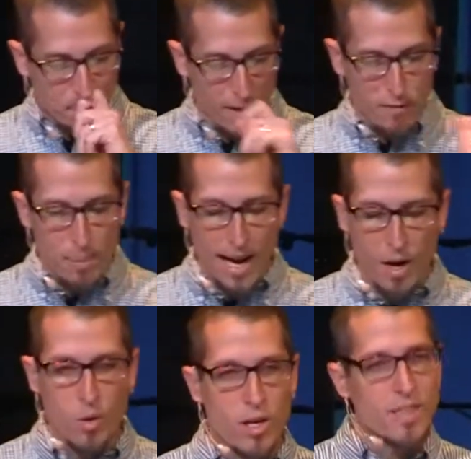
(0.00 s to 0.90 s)
of
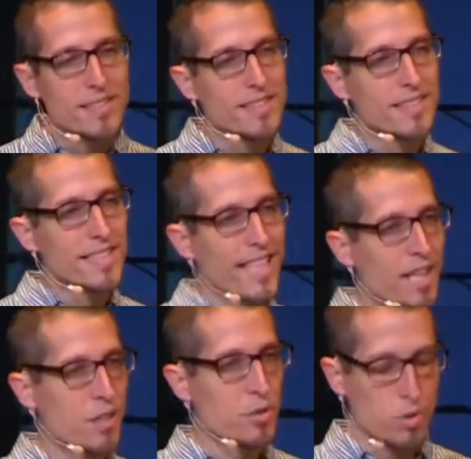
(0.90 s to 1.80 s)
power
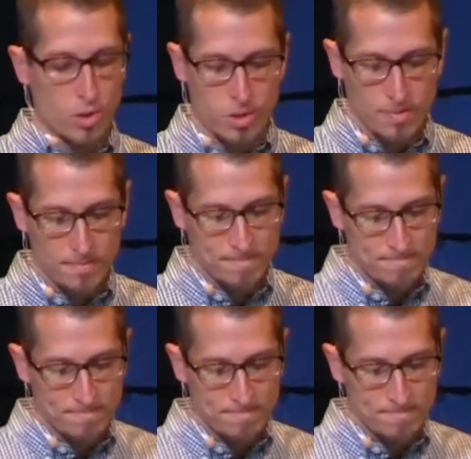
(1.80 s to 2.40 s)
and control.